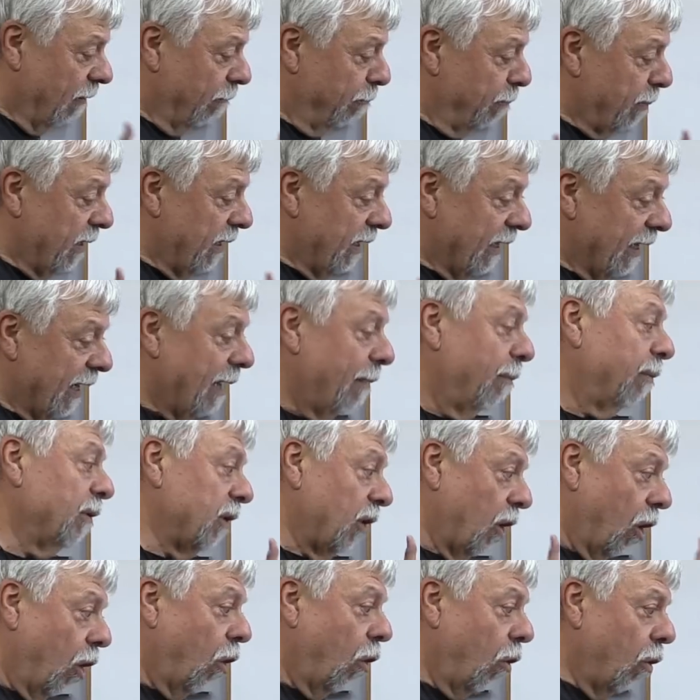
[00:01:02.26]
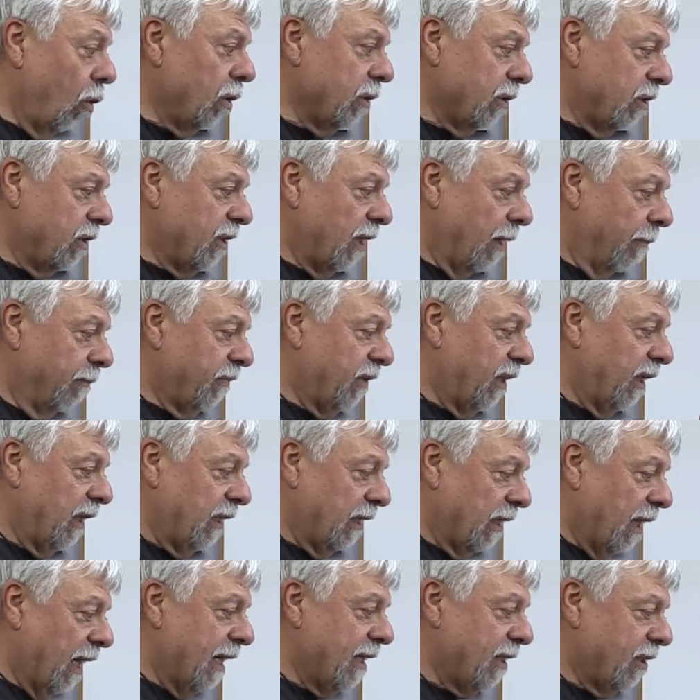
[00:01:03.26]
of being able to hold
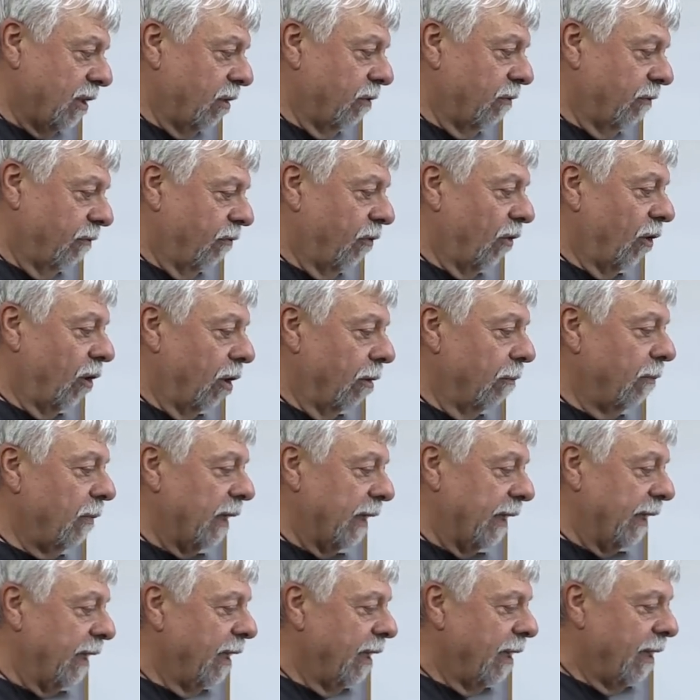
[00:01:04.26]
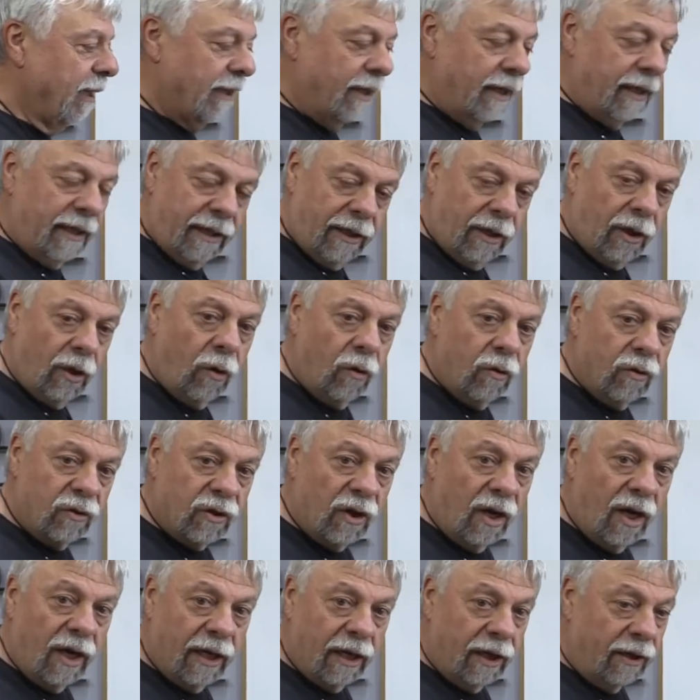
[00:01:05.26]
something nice and firmly that you know is
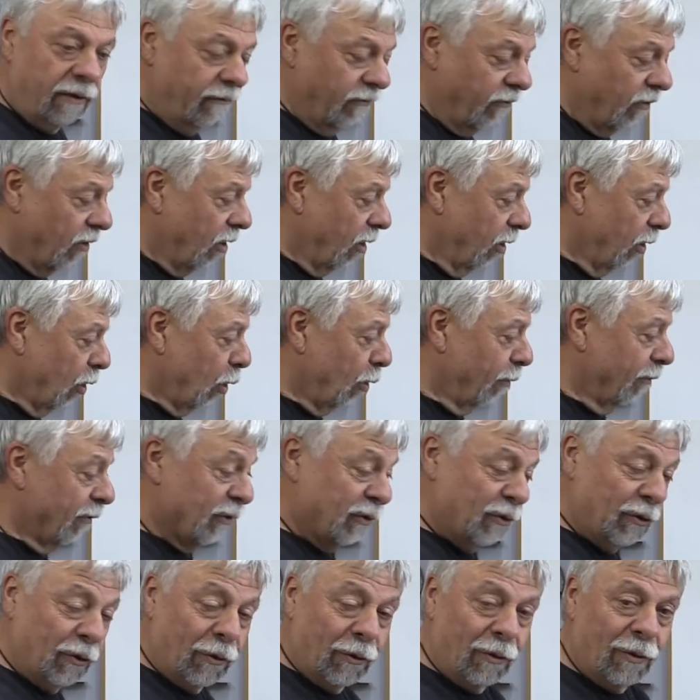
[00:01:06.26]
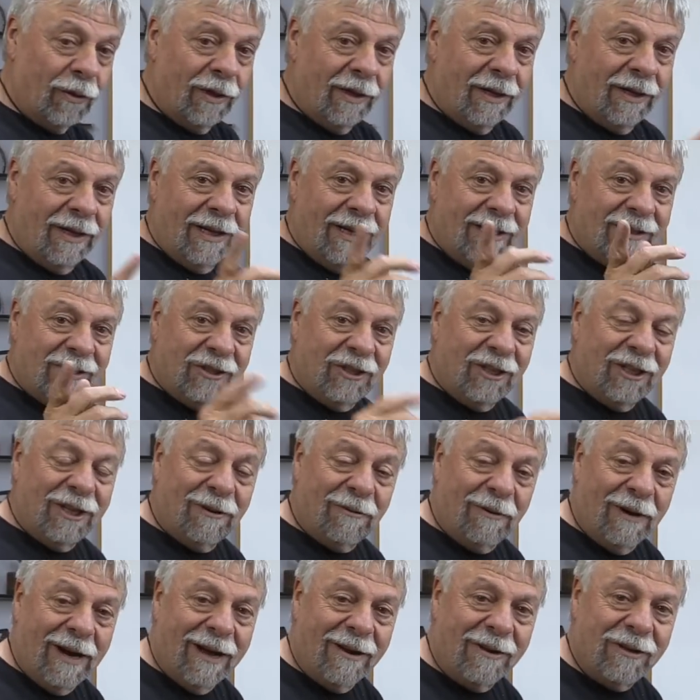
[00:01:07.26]
not going to fall over. So stick
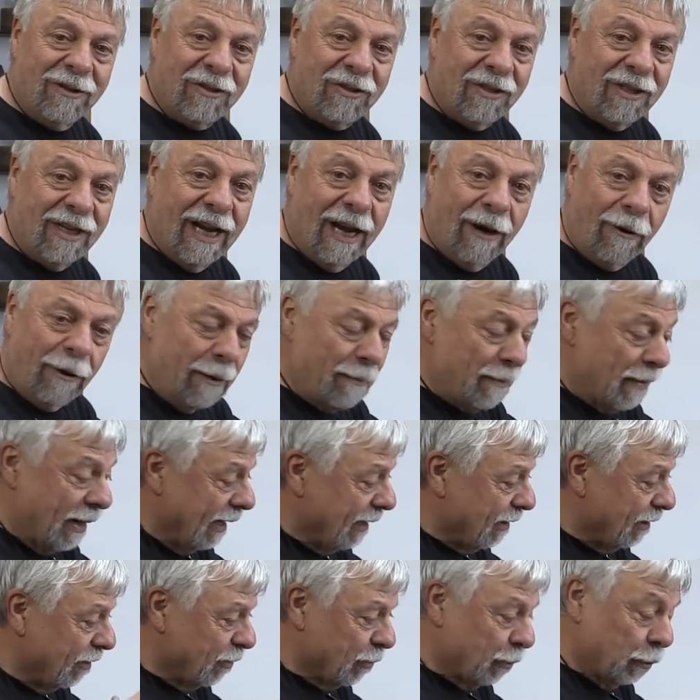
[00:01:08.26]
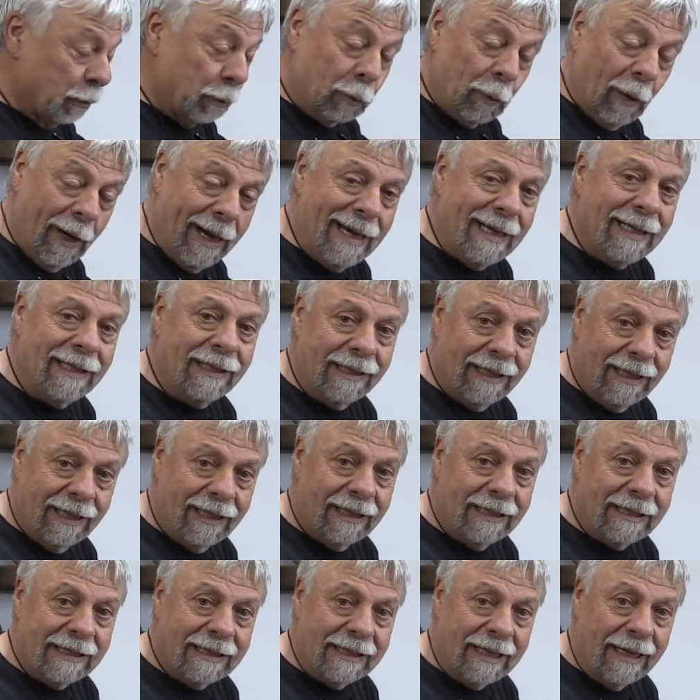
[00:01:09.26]
around and see how I make this great
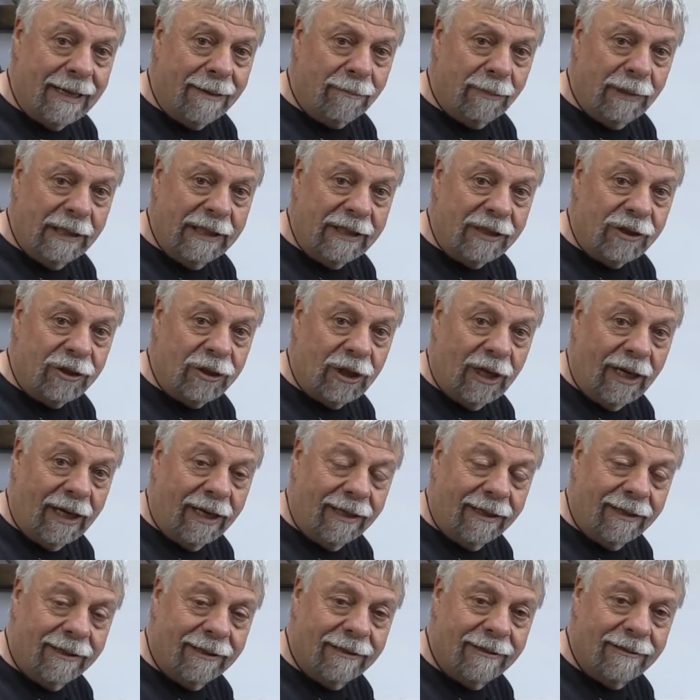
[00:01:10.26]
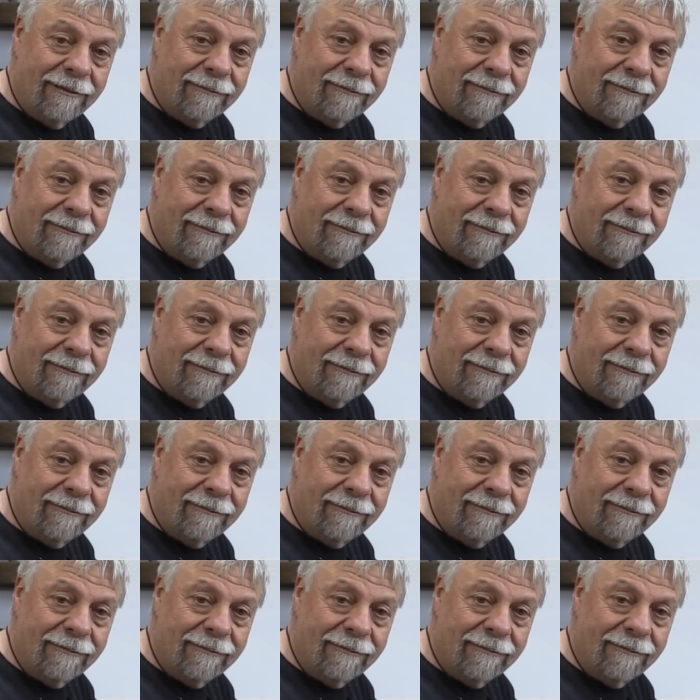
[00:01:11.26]
little assembly jig.